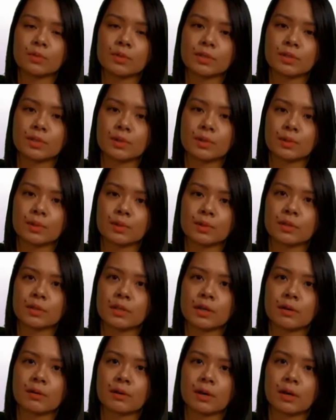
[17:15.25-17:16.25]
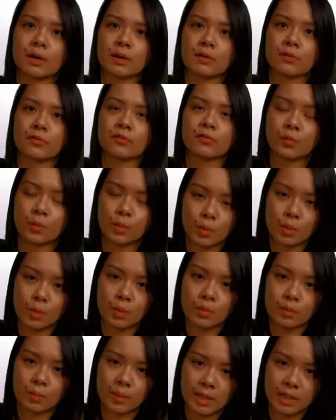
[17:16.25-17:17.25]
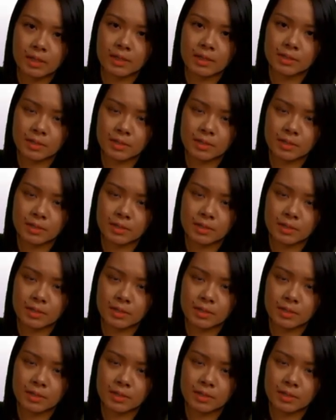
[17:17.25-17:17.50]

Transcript: so there are 4 weekly